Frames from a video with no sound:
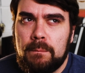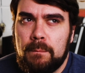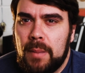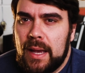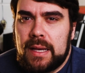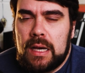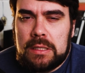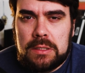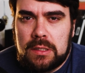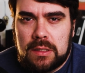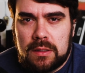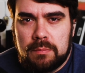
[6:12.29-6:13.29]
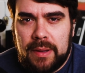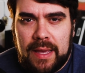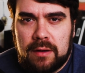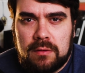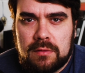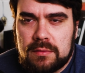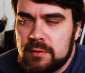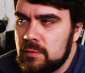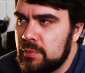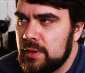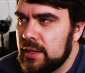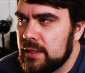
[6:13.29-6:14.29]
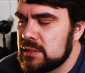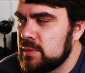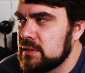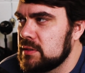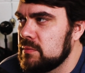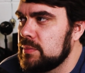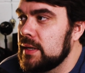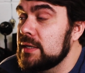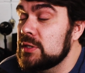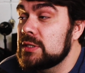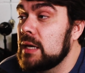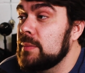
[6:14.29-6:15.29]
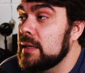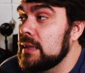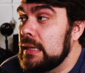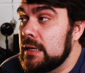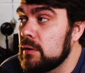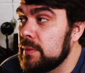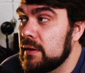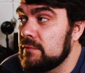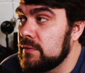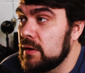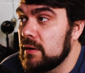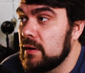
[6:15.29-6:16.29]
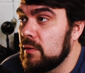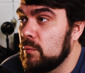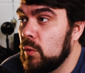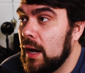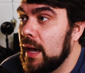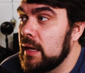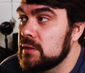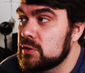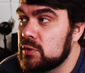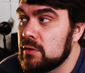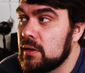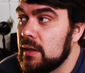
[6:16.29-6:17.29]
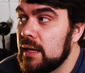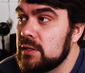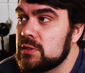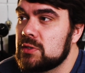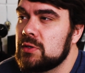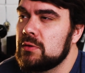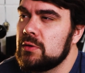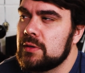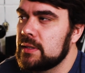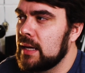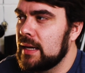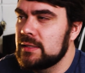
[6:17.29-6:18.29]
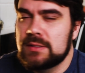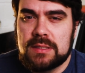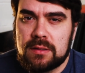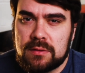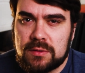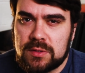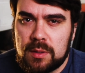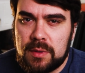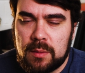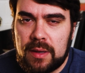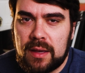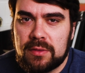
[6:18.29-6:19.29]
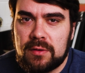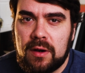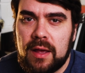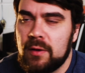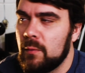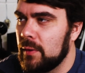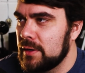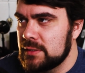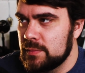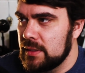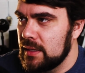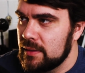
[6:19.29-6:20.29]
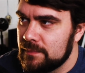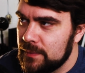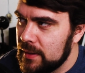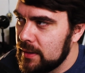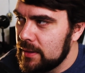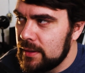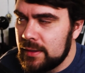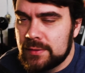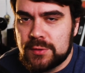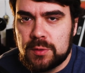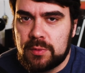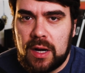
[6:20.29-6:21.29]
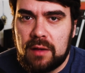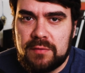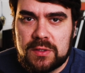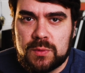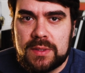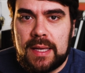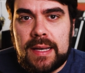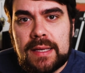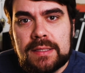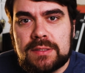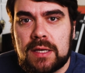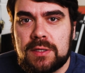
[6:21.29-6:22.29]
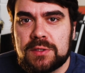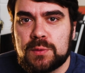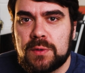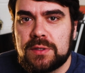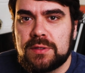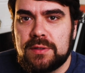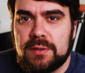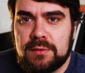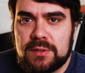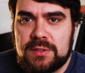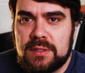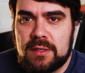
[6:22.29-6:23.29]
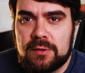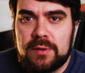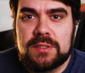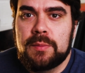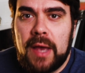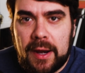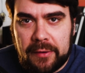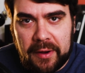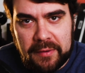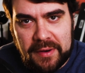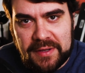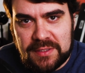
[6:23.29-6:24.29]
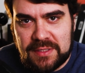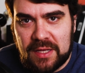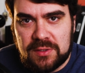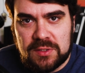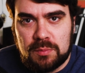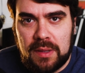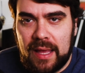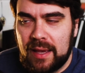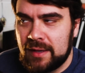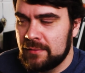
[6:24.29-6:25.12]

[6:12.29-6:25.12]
bicolor panel. They're pretty inexpensive, but it just gave me a little bit of a wide stroke of light just so you could kind of see that there's something back there. I don't want it to be super obvious what that is. I just want you to see that there is a background and it's not just black.